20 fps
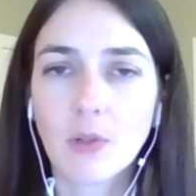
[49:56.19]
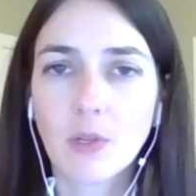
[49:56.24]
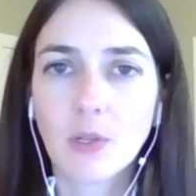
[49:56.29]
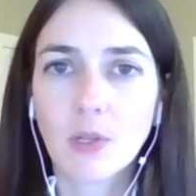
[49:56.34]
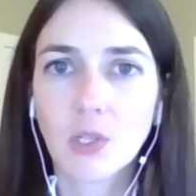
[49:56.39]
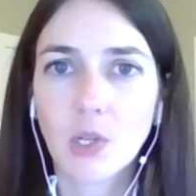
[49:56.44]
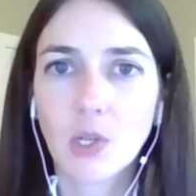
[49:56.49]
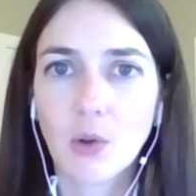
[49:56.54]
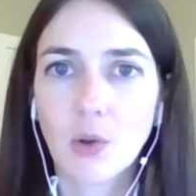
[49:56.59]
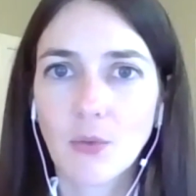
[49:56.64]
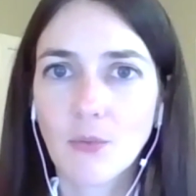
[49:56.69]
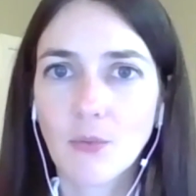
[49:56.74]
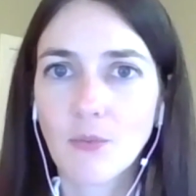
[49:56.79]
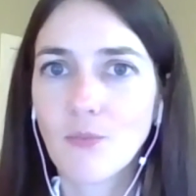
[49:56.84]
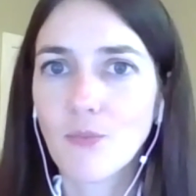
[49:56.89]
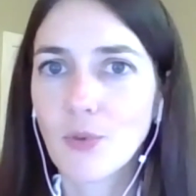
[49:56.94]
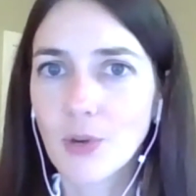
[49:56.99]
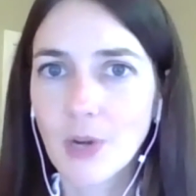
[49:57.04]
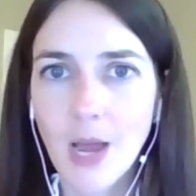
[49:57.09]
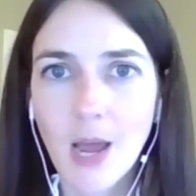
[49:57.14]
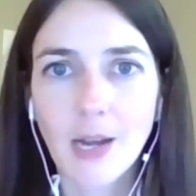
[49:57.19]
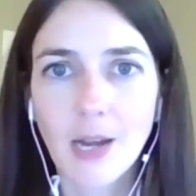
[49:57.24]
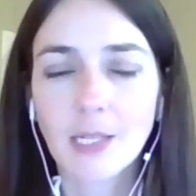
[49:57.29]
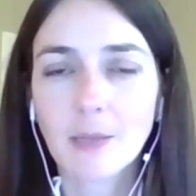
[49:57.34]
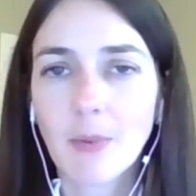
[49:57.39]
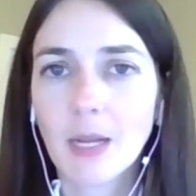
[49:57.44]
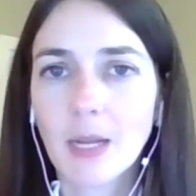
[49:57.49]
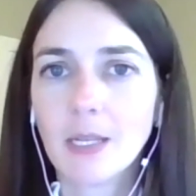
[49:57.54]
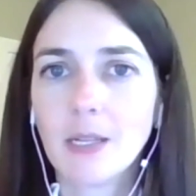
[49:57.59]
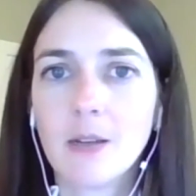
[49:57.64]
So we're not
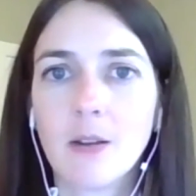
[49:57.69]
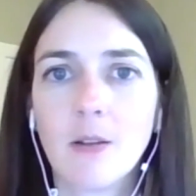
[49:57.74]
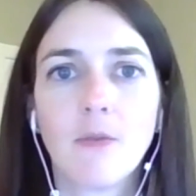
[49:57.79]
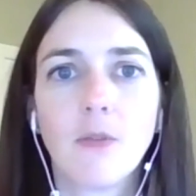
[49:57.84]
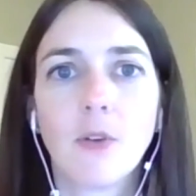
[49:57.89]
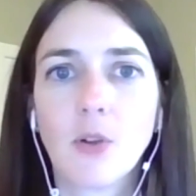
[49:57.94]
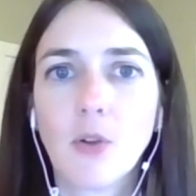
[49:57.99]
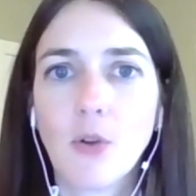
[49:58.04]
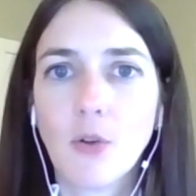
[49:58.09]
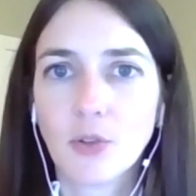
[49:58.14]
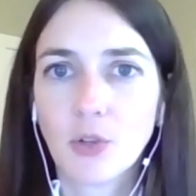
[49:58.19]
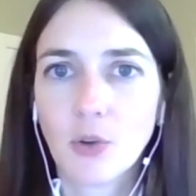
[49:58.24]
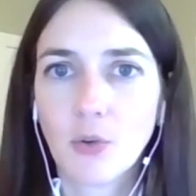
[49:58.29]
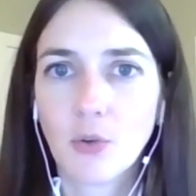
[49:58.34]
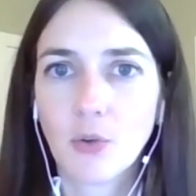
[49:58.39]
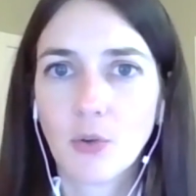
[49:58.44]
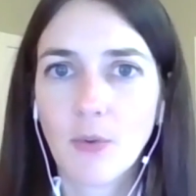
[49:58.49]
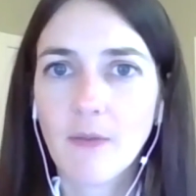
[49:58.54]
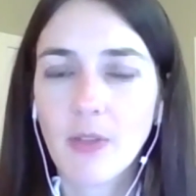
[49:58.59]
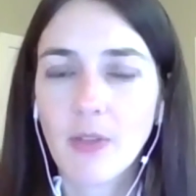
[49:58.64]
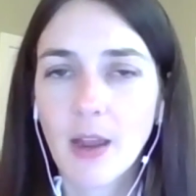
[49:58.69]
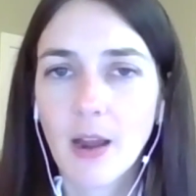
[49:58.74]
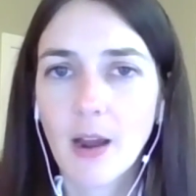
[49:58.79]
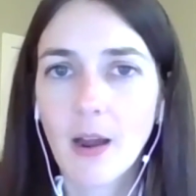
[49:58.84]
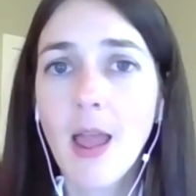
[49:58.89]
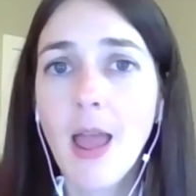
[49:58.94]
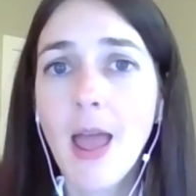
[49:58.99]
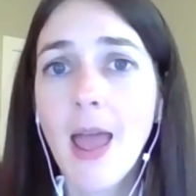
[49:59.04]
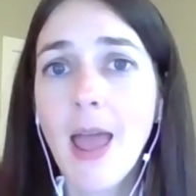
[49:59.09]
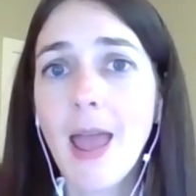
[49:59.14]
expecting a foreclosure wave there.